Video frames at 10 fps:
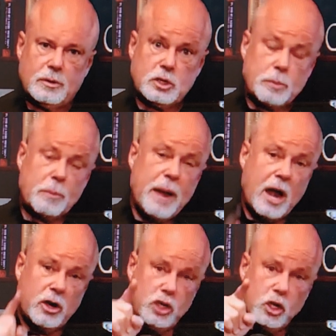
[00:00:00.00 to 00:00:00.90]
To
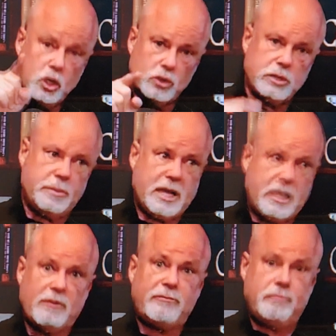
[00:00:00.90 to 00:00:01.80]
prepare you to
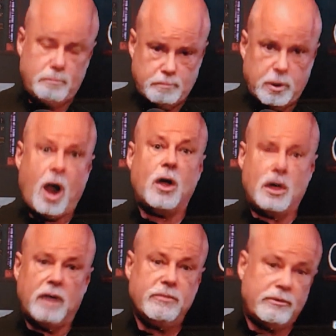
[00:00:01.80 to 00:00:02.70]
become a
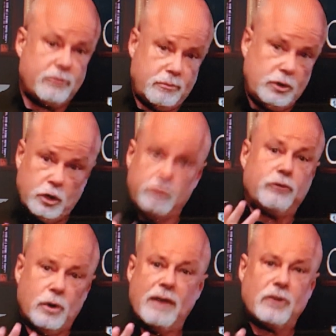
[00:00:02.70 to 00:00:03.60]
part of your
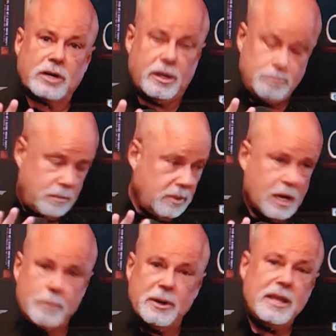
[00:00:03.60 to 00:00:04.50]
forever
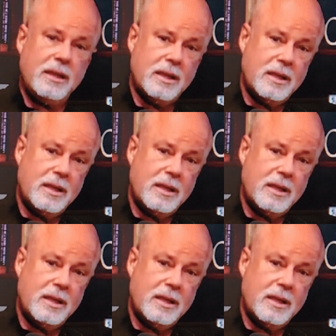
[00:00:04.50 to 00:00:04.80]
company,